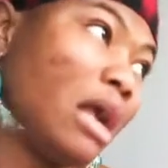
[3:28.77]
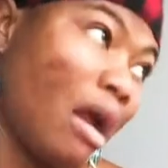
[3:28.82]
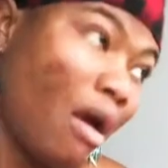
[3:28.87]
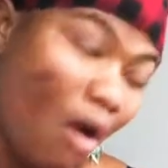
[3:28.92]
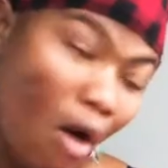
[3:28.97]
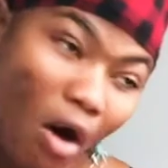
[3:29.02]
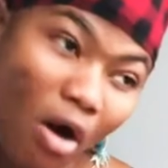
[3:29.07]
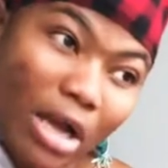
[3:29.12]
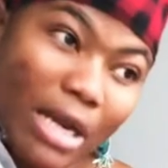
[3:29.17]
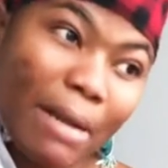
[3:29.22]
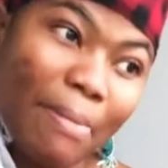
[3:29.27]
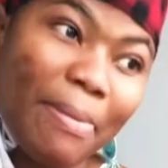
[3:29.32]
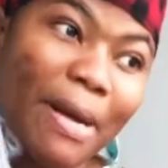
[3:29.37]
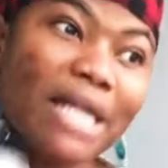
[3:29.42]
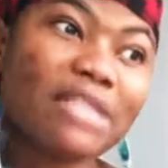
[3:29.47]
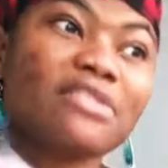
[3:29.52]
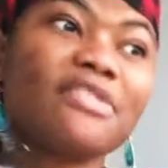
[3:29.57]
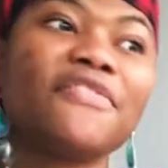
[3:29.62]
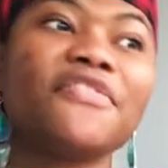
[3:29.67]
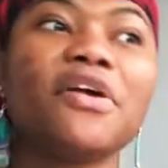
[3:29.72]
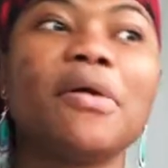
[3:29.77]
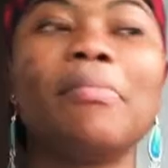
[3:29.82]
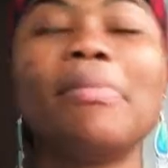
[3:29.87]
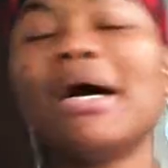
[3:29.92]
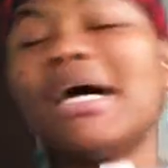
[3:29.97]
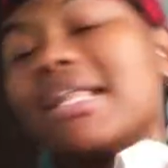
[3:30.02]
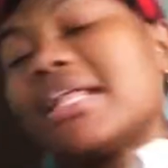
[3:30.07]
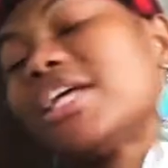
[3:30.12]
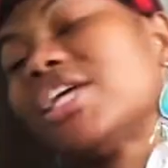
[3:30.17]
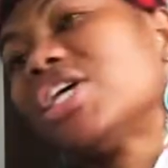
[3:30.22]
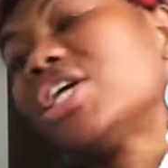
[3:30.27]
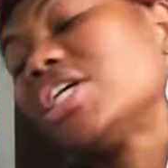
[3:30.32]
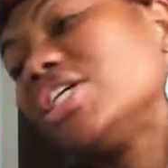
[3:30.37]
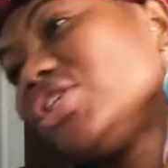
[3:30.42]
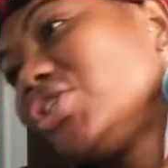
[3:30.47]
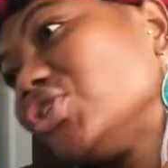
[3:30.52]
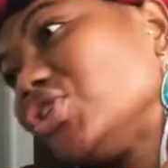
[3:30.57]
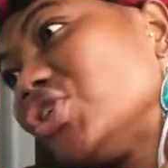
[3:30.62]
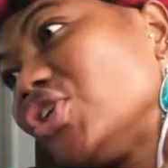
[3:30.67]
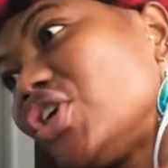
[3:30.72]
the parts of your body, you can
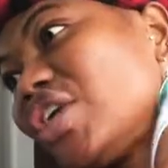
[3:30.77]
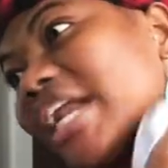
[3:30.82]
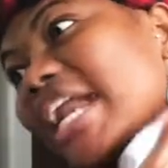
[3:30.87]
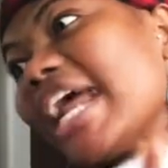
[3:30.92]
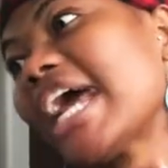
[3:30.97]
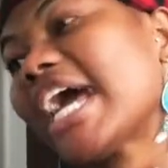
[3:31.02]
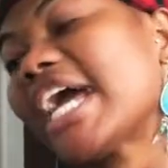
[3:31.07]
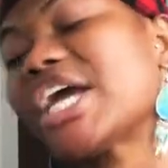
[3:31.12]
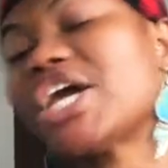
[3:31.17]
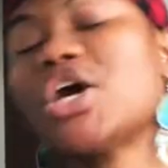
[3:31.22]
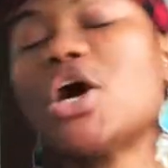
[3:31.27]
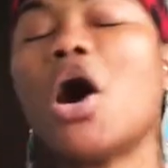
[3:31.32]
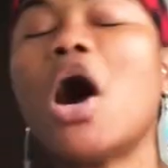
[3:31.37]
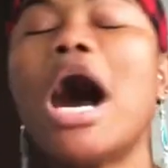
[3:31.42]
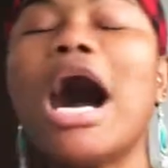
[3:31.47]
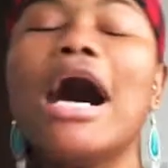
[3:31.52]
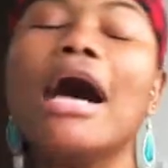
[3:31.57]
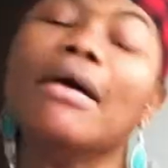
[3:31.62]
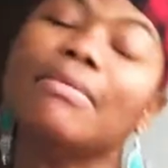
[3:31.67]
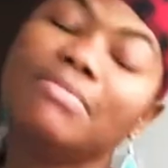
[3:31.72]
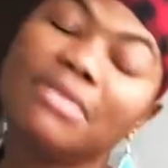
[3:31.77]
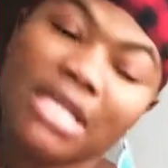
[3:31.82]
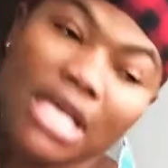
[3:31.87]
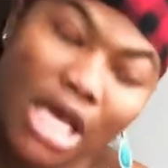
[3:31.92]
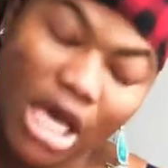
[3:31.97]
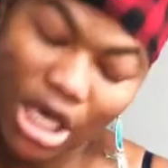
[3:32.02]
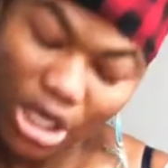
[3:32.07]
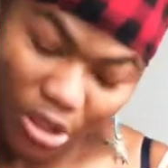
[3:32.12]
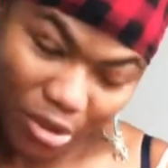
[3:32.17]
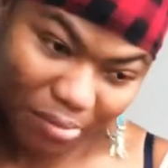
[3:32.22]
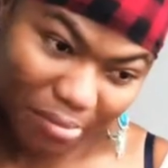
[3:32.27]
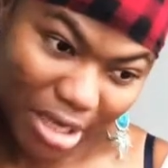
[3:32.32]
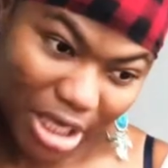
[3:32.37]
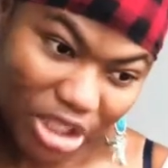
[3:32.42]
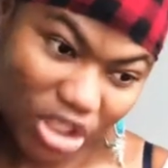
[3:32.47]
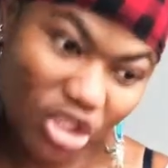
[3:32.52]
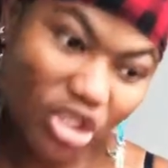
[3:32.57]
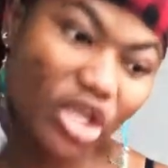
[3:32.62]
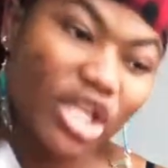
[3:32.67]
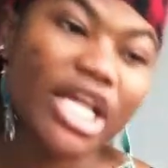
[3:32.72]
do your neck, your arms, you make
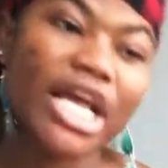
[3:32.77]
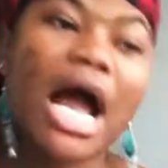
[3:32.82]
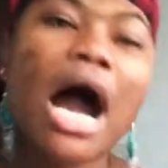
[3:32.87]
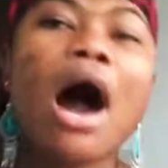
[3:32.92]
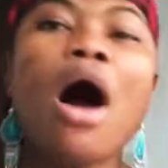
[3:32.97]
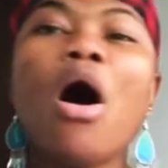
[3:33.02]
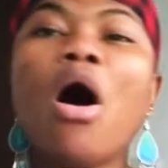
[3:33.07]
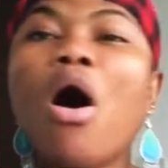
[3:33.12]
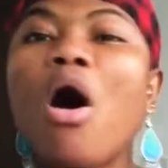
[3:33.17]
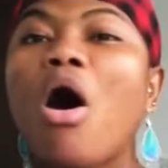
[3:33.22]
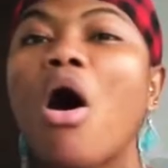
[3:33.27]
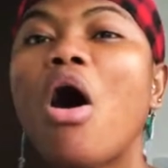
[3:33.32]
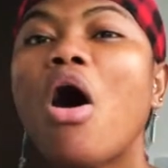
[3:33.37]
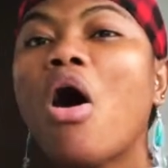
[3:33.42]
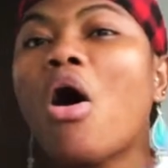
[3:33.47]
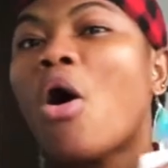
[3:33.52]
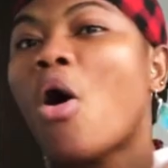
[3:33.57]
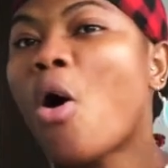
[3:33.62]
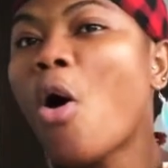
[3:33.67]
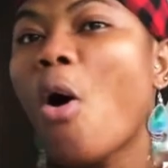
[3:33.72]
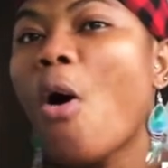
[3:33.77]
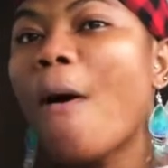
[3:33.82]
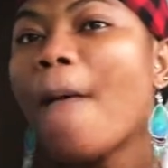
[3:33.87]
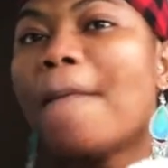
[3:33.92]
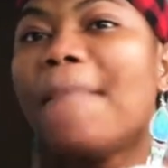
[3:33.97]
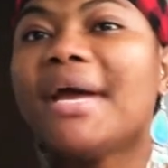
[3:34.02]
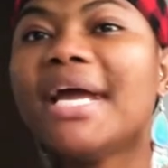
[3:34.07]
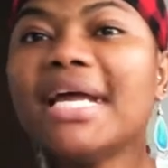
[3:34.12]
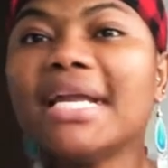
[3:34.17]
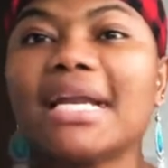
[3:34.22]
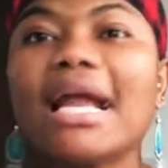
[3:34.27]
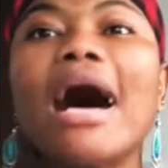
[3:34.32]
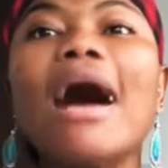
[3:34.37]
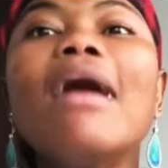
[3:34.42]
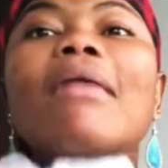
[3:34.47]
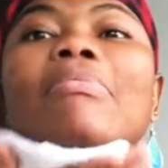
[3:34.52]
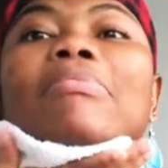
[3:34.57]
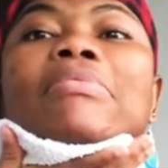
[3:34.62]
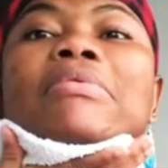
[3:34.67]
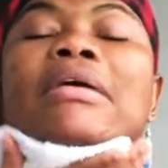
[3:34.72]
sure they are all open
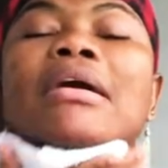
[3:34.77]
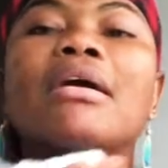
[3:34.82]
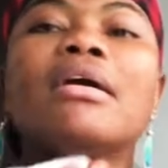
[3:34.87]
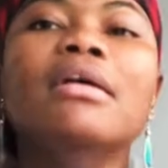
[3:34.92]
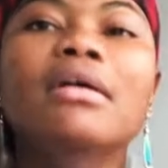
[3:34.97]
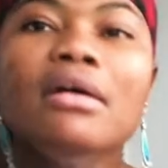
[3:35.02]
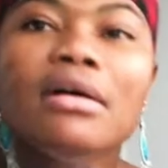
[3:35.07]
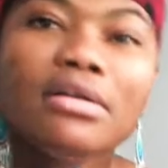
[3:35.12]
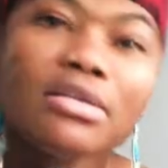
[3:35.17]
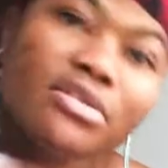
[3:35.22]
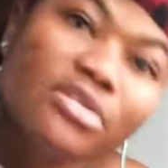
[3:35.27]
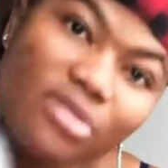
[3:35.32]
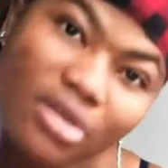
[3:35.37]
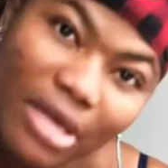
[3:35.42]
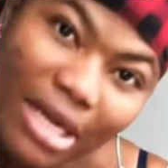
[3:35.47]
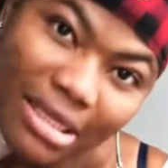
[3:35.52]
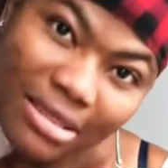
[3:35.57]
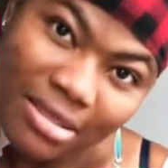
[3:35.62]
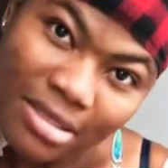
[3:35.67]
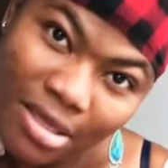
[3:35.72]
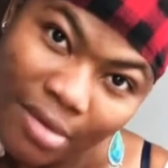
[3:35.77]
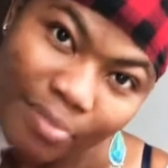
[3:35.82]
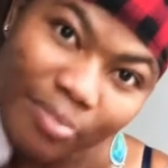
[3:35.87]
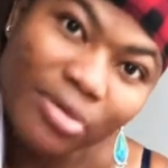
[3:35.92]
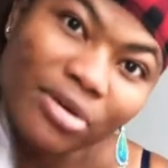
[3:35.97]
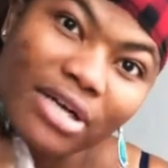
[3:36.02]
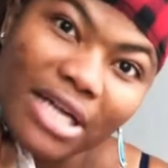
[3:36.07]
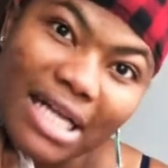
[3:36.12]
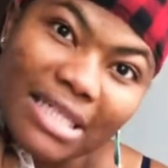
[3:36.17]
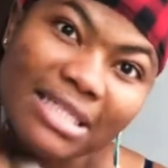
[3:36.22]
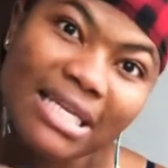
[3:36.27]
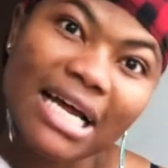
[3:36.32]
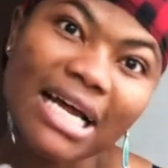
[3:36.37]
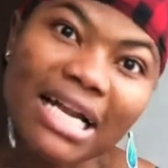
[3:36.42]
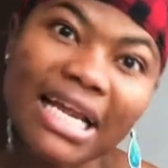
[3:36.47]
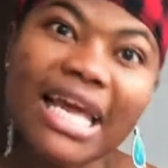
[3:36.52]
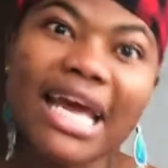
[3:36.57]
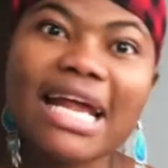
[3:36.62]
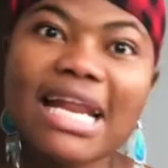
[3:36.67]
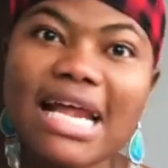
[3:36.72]
up so that the product can
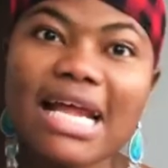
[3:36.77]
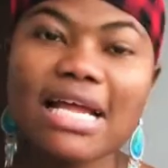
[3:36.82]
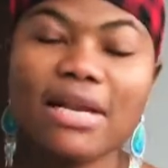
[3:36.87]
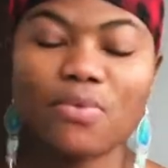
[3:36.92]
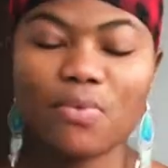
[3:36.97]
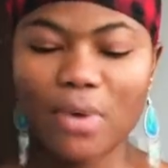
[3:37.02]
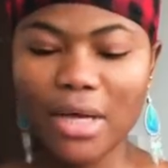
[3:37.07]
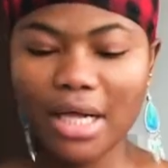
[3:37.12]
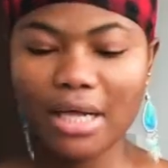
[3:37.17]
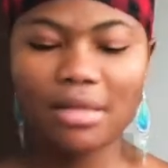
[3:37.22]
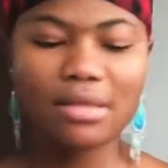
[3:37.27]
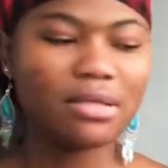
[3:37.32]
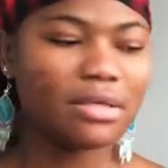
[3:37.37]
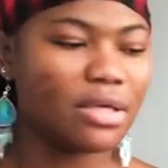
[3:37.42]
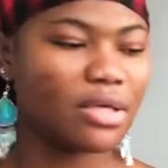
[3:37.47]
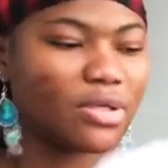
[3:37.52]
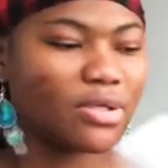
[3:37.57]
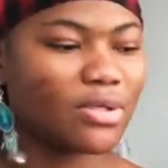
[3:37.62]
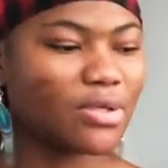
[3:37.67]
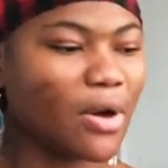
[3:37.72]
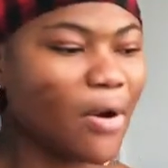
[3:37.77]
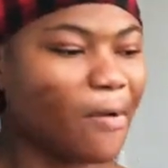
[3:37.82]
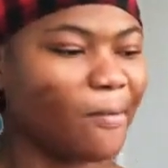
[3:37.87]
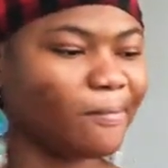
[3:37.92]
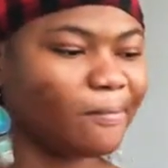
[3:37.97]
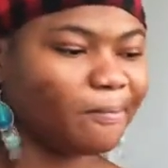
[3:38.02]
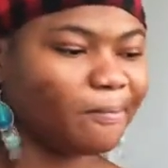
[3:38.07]
get in well. So